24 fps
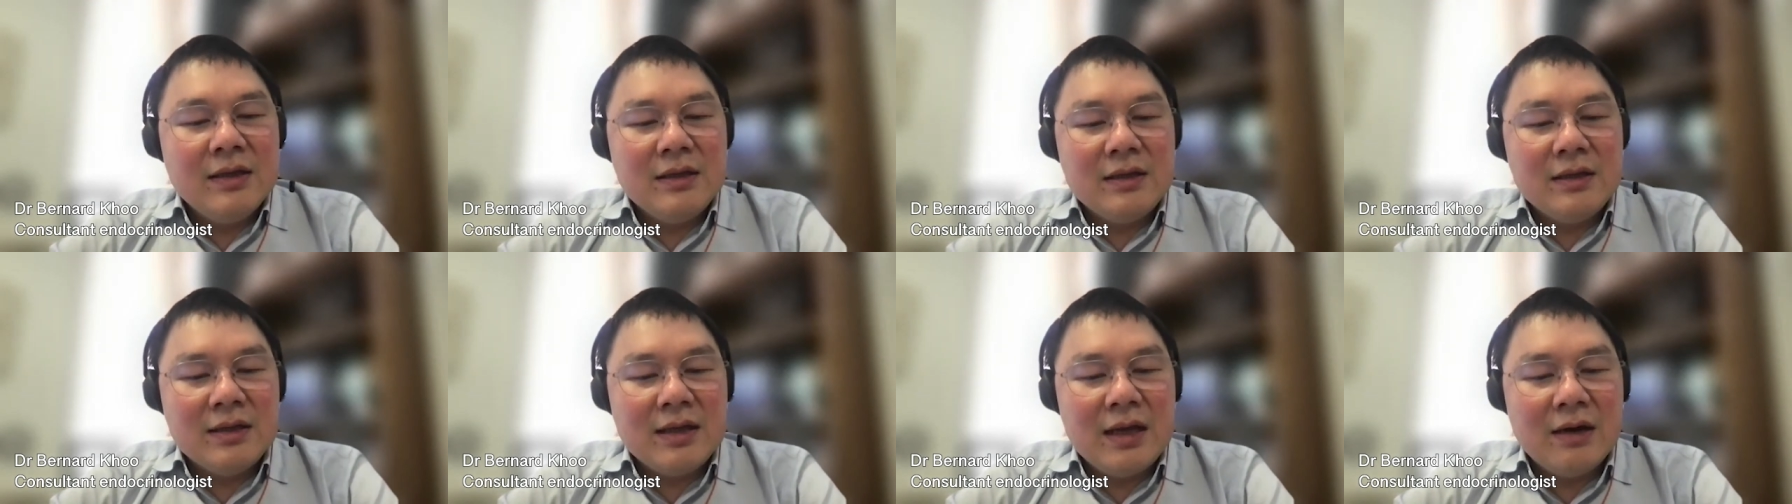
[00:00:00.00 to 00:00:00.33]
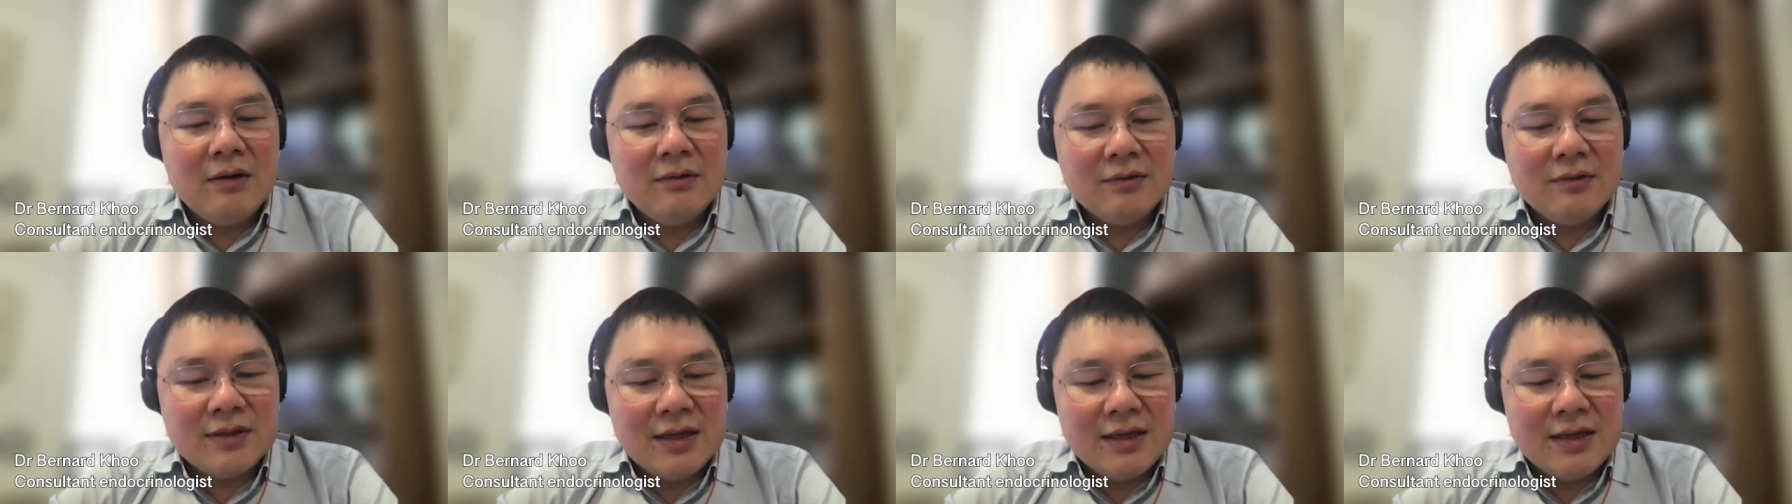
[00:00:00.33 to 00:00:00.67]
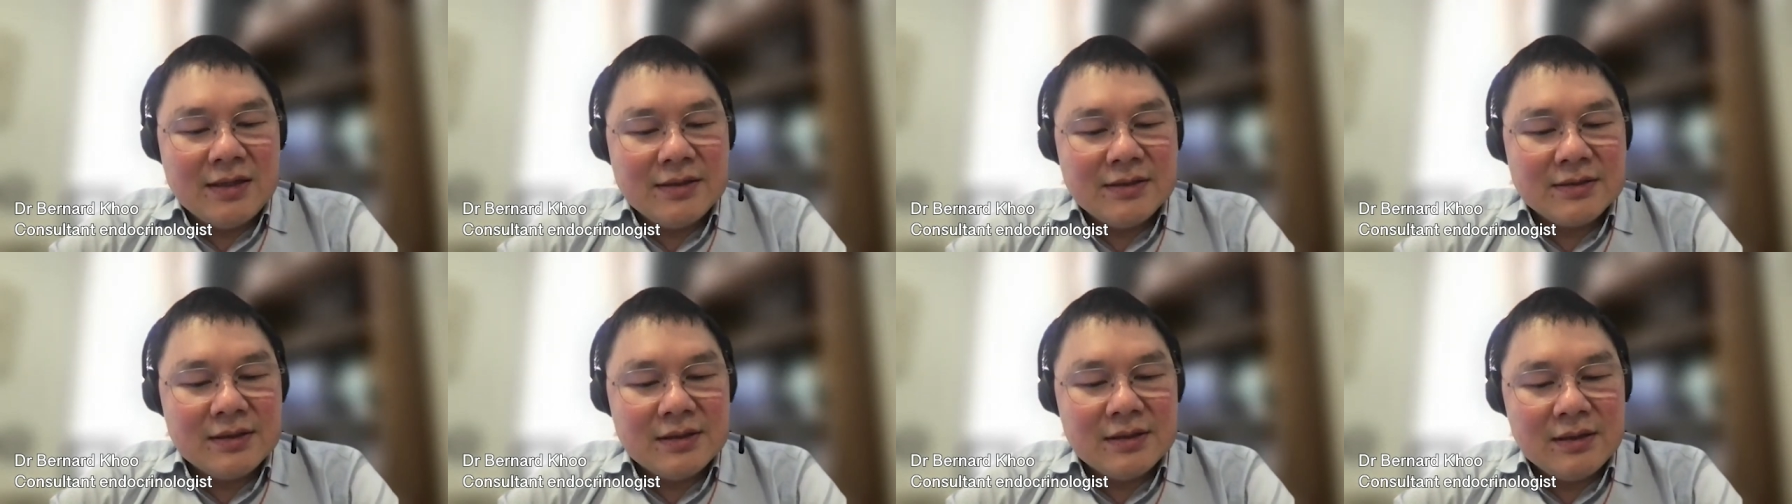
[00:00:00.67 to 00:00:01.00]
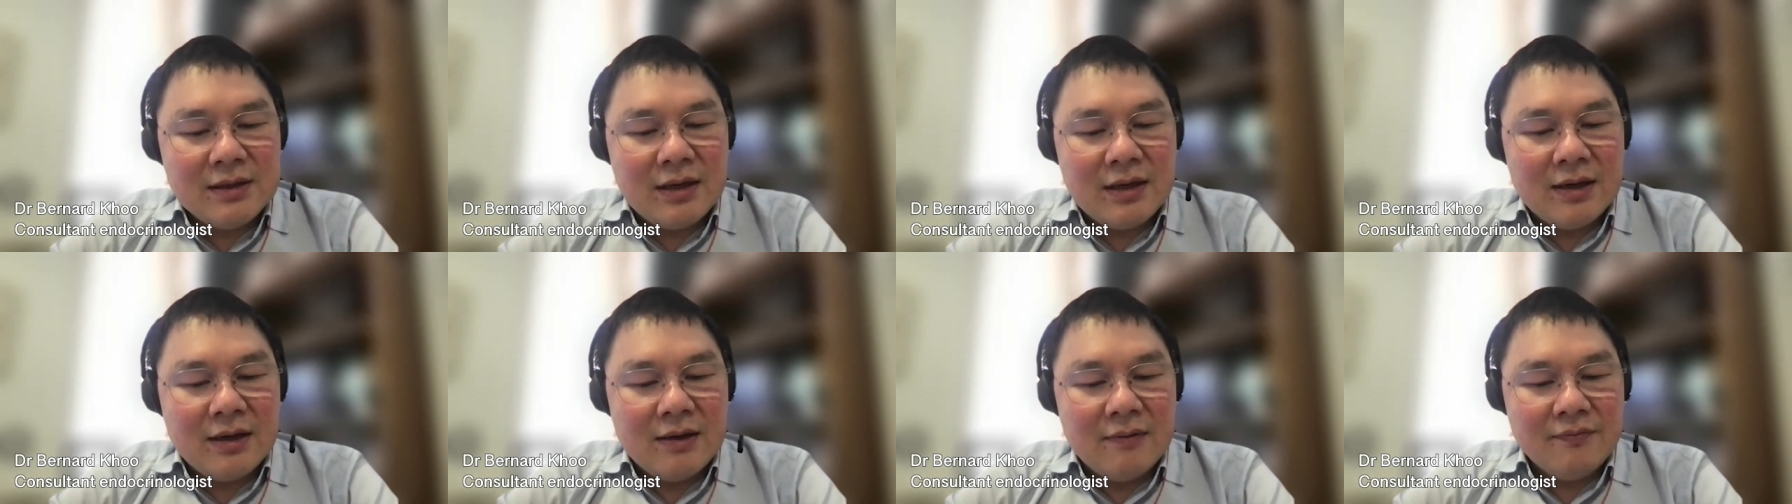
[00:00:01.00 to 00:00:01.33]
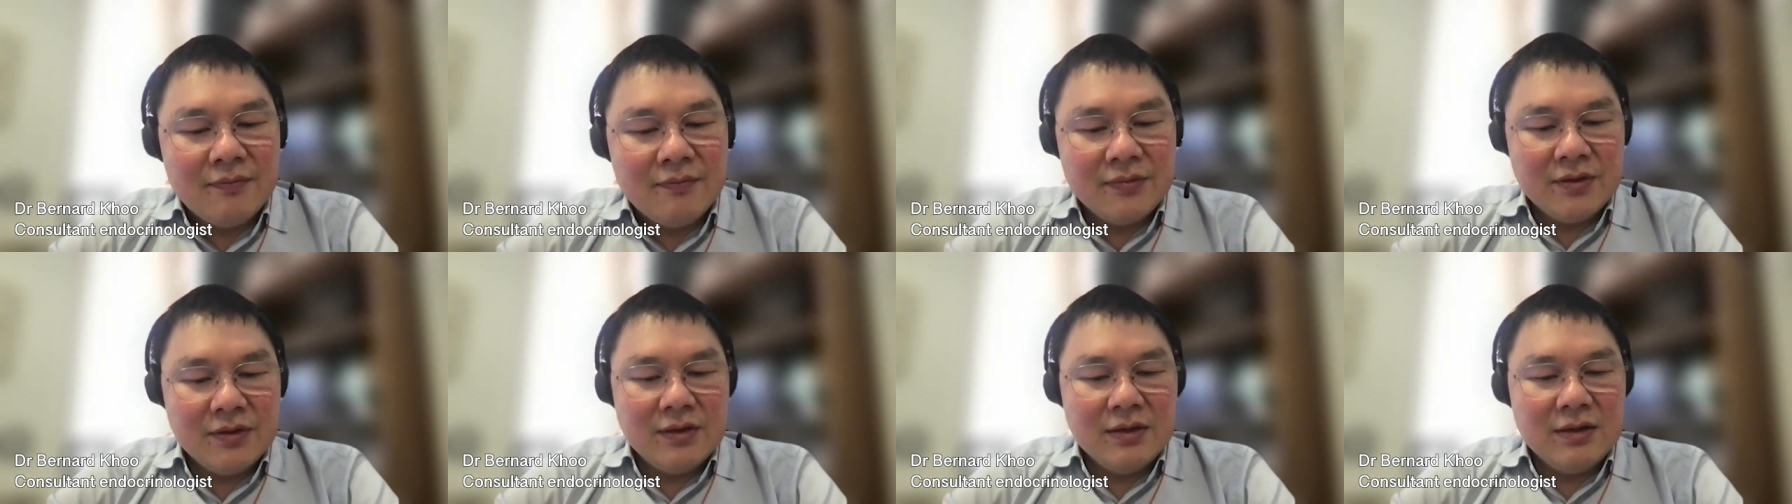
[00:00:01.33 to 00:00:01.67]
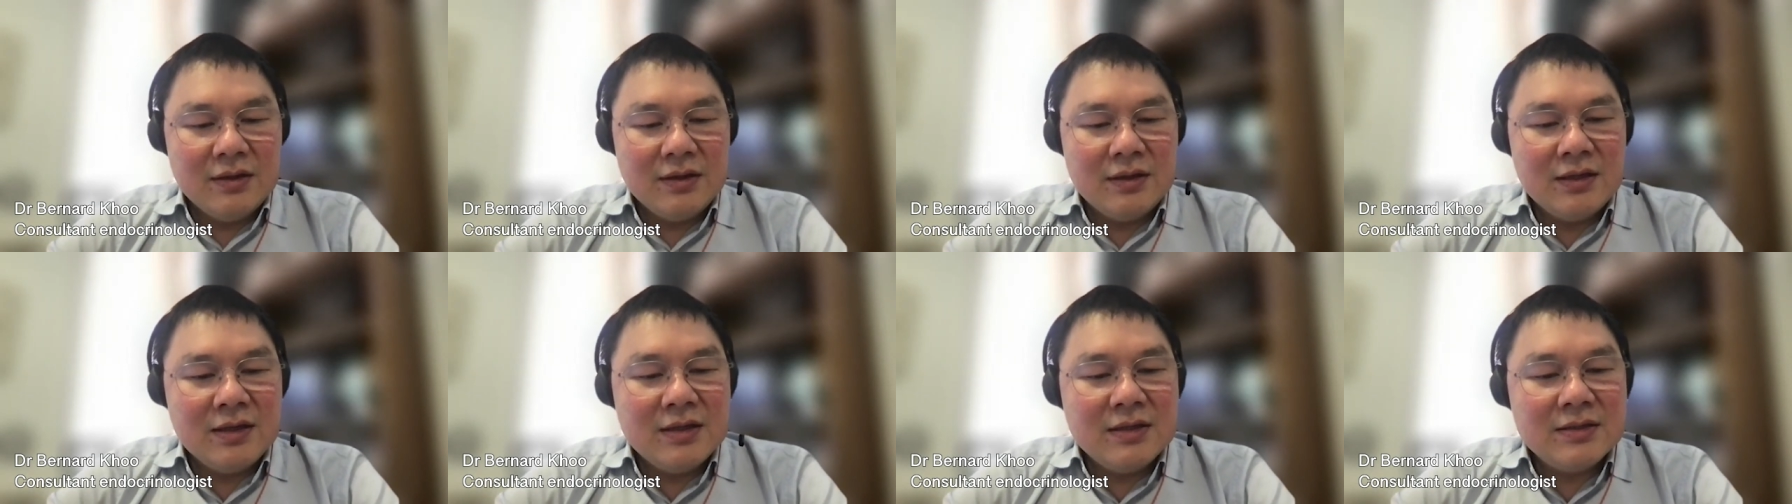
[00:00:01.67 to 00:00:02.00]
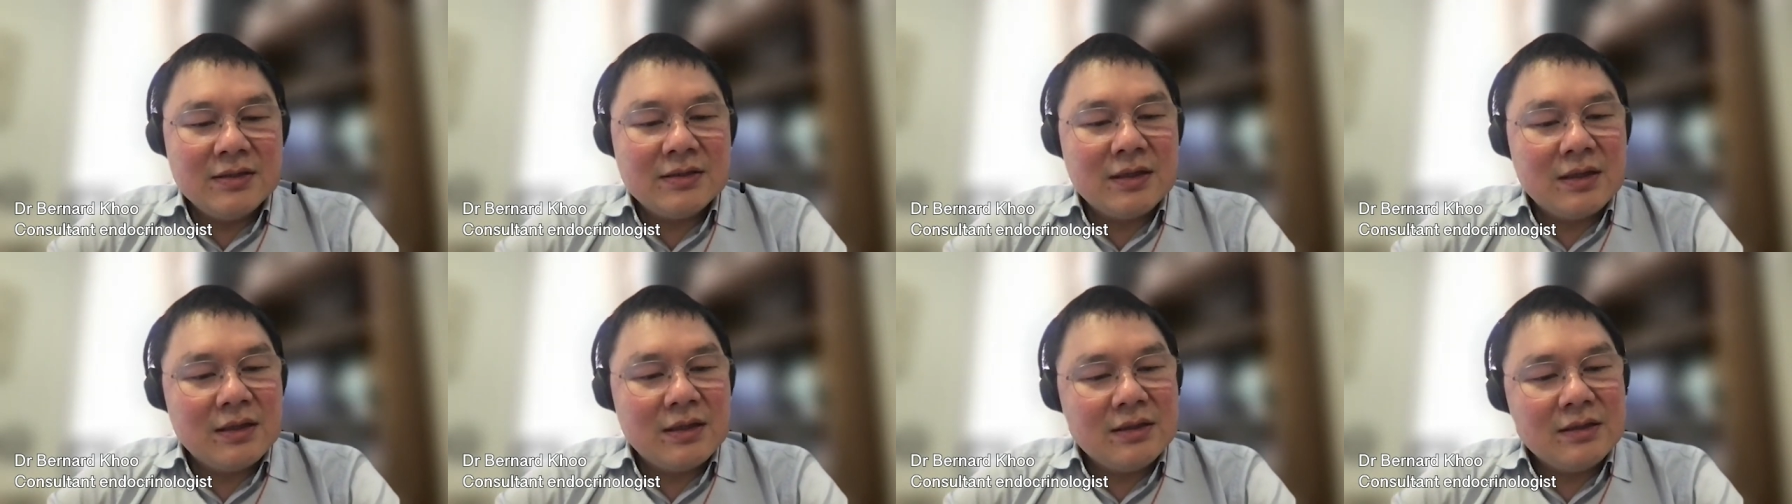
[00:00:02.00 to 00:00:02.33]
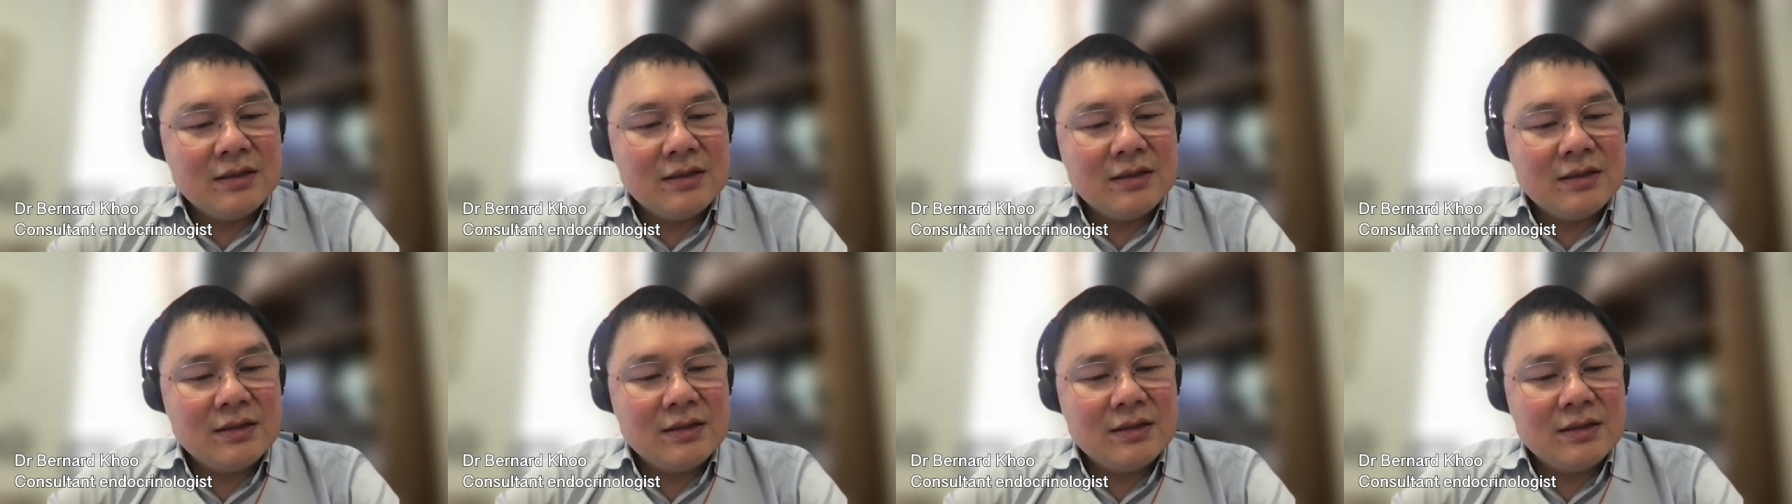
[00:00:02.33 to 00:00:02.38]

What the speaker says: Nowadays, these